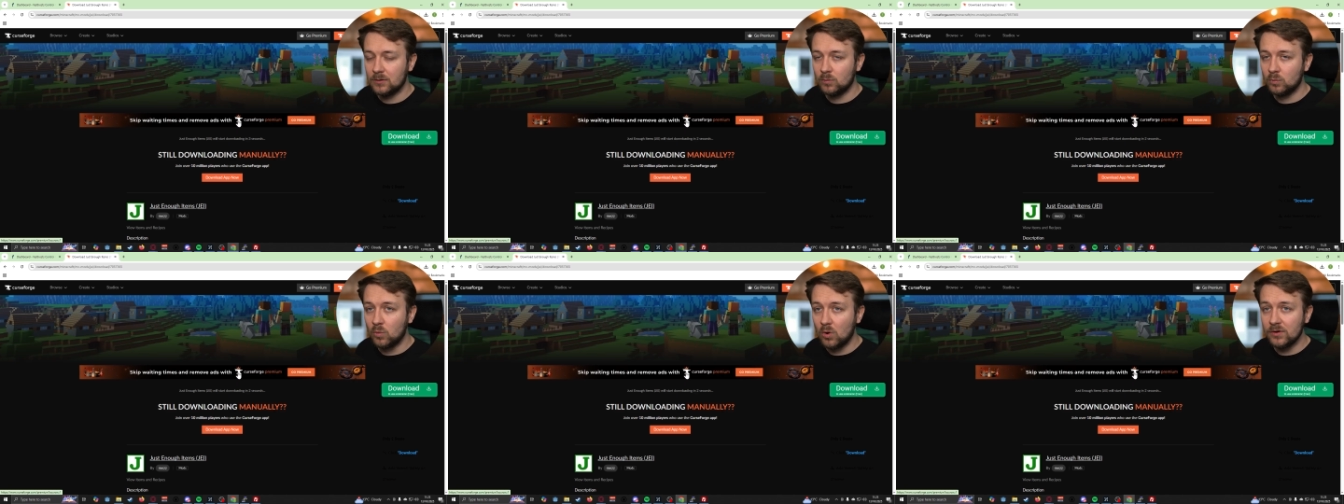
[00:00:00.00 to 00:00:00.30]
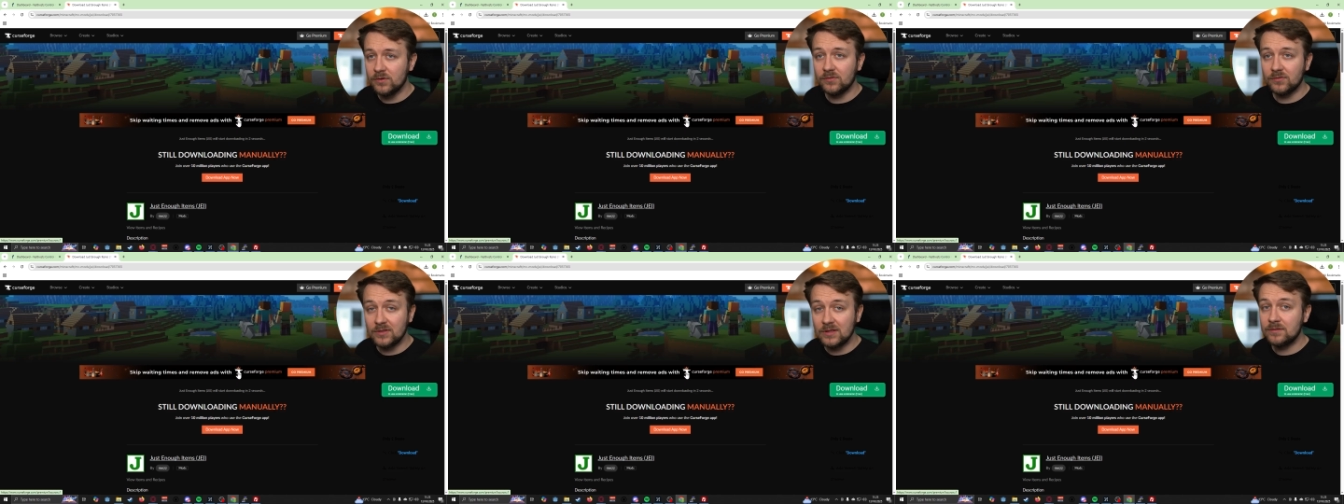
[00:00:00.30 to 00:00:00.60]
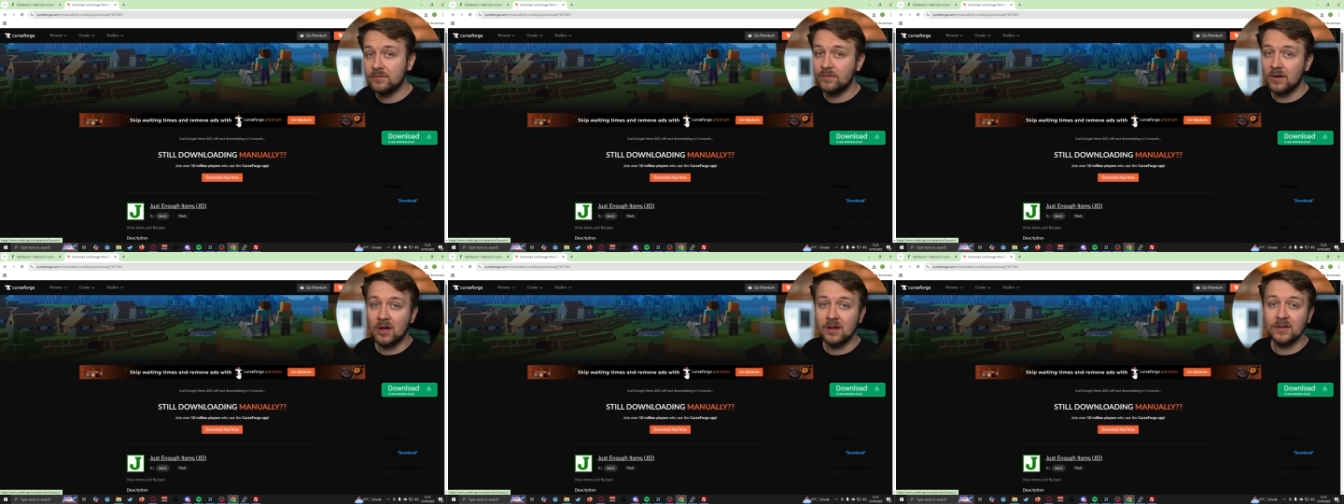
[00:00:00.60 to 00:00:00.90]
Once
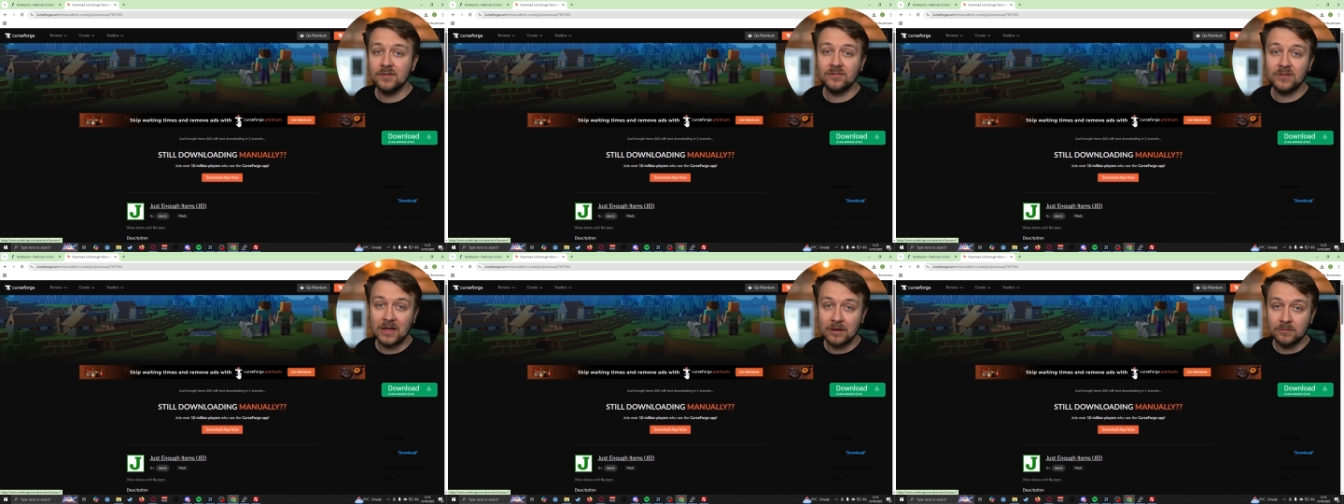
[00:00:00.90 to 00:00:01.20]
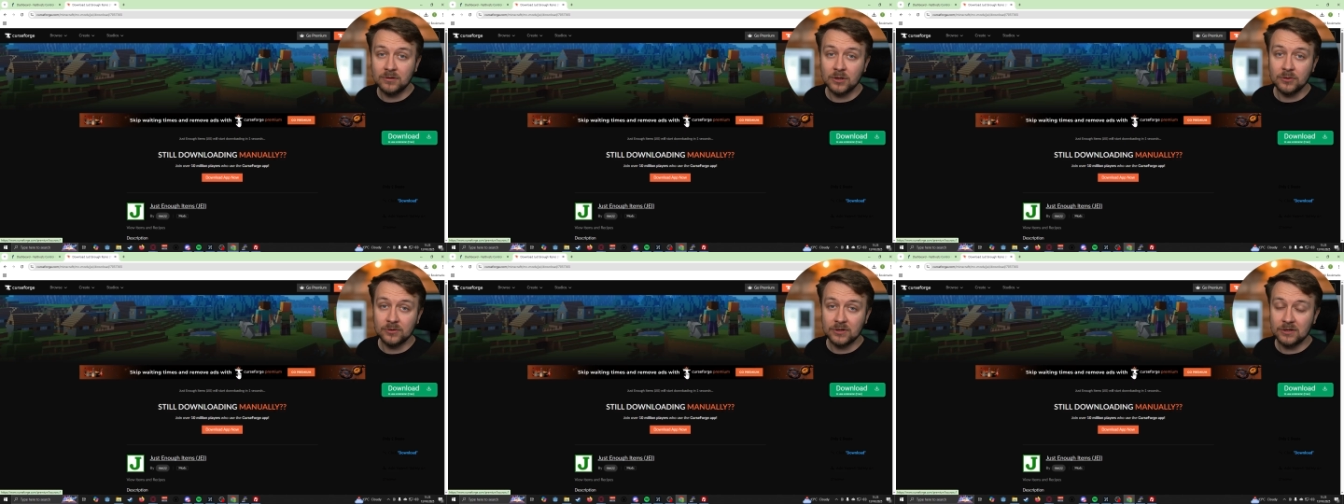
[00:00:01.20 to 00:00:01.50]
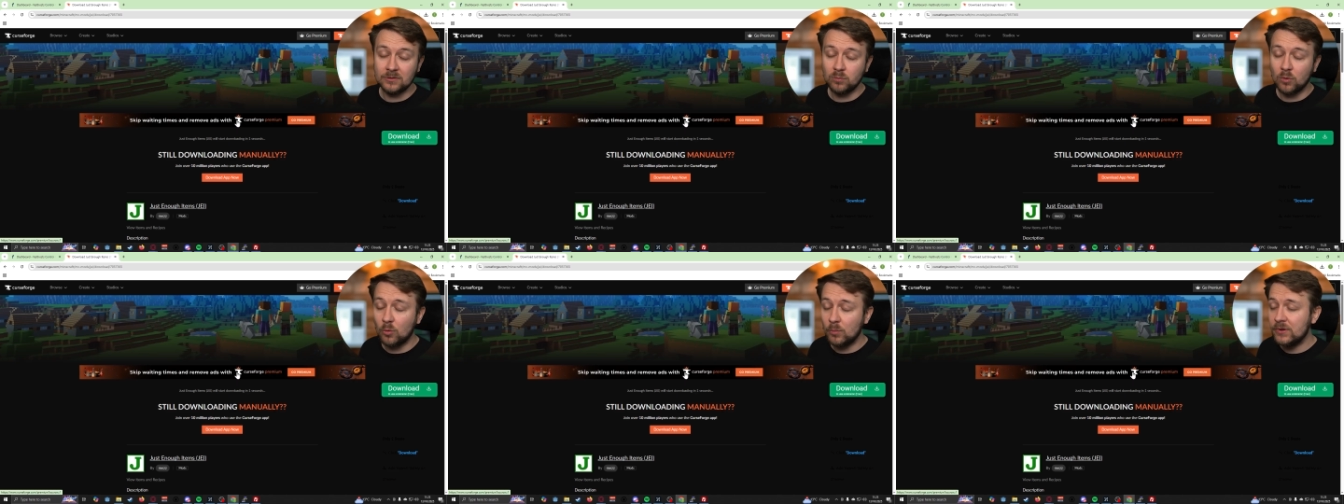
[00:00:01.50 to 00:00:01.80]
this file is
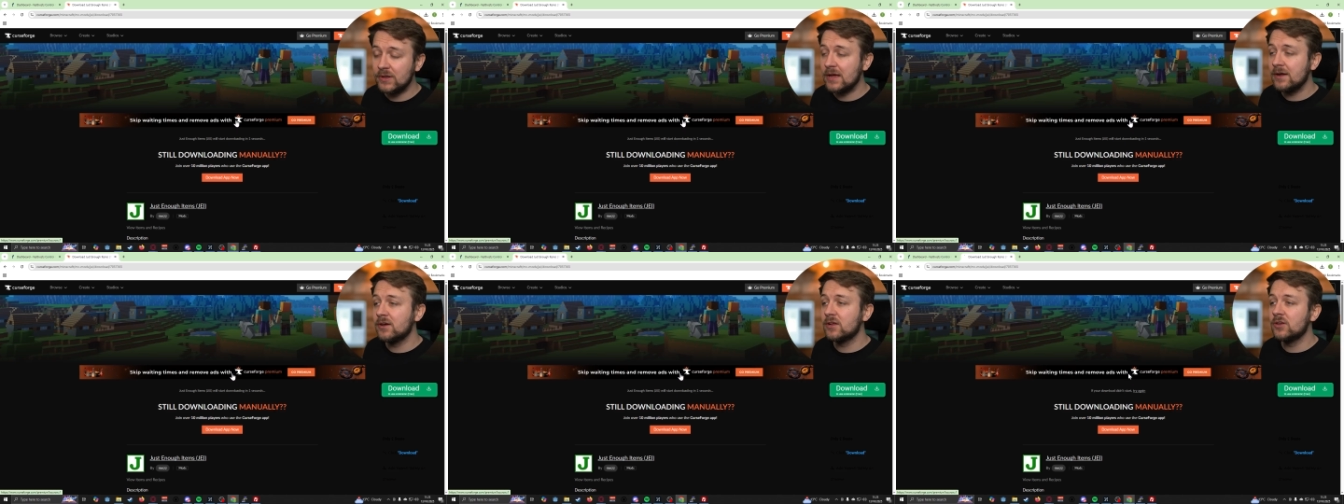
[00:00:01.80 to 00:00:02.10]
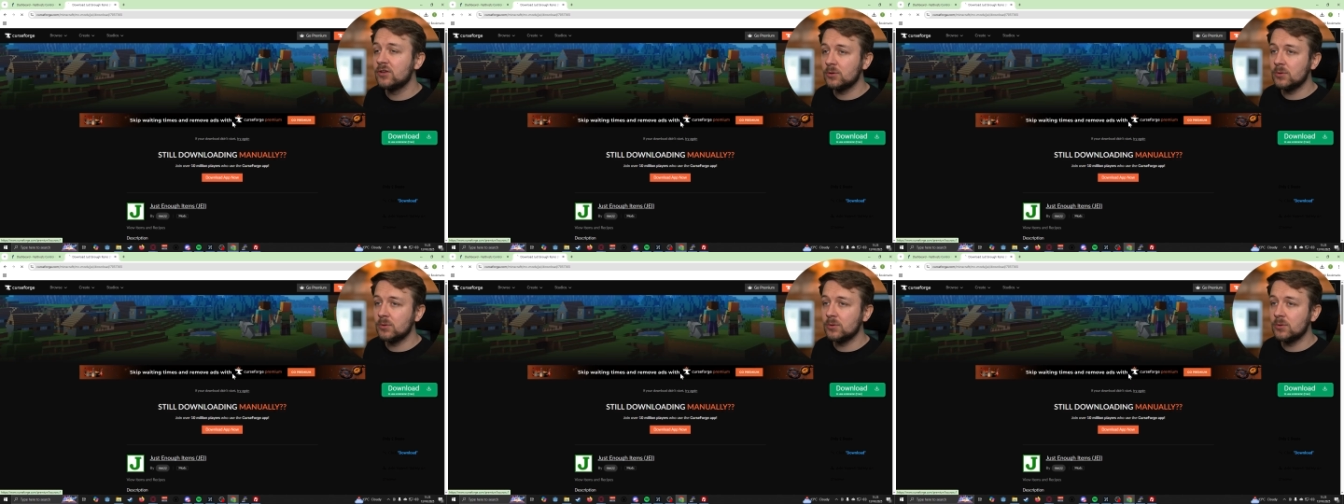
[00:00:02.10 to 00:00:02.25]
downloaded, what we're then going to